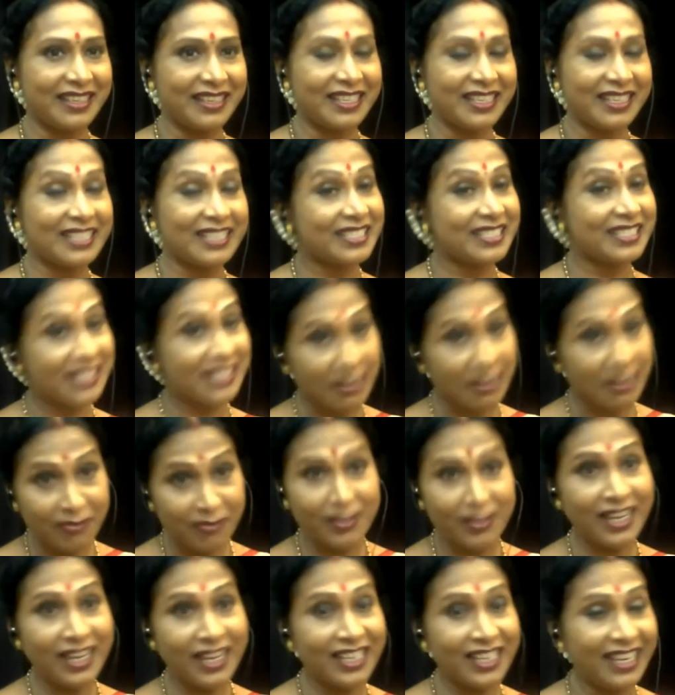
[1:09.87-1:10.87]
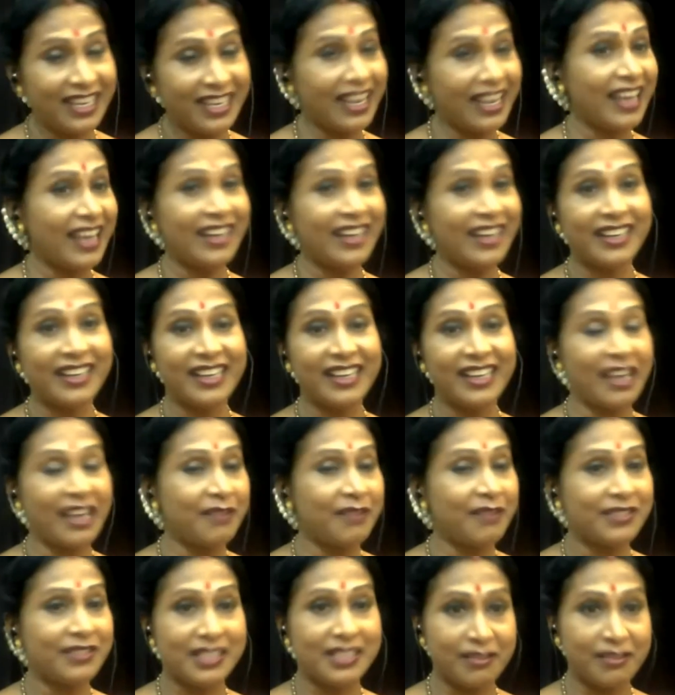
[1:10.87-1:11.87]
is definitely hell and
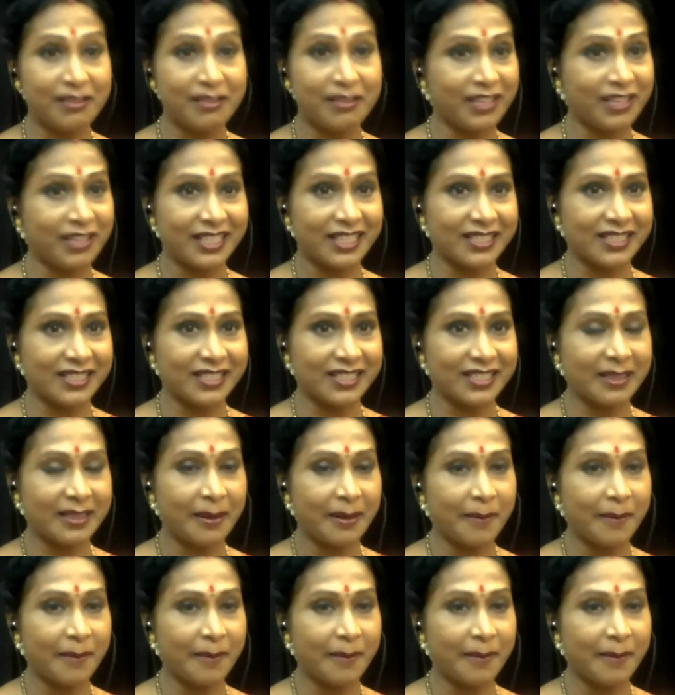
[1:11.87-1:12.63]
heaven difference.